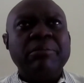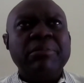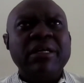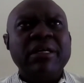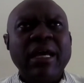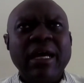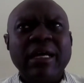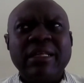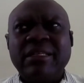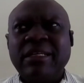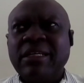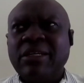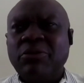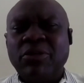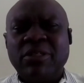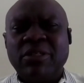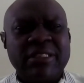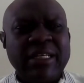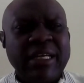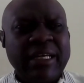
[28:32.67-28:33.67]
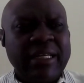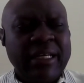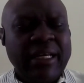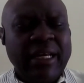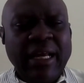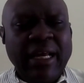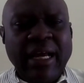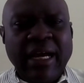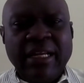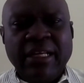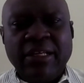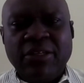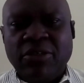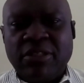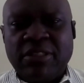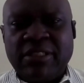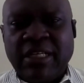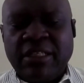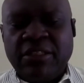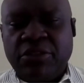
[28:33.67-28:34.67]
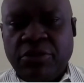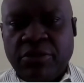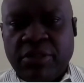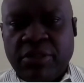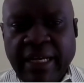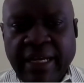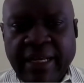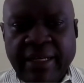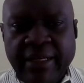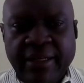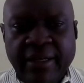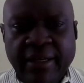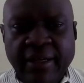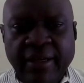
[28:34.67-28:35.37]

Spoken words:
Yeah, I think it was 10, and he just sends you 10,